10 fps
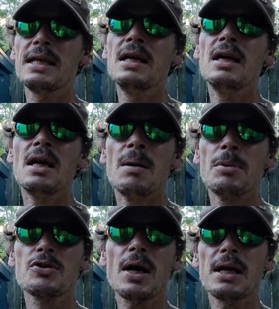I'm
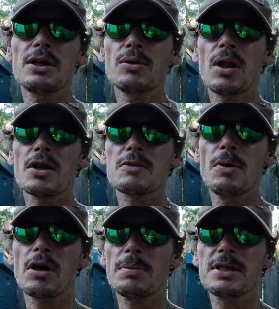going to try not to do a lot of
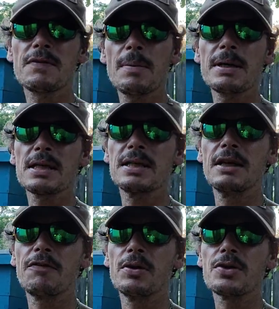smoke. I'm going to see if that makes a
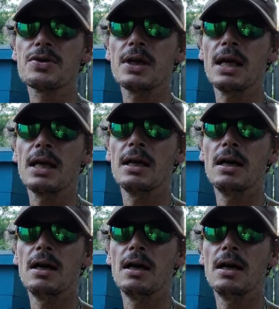difference in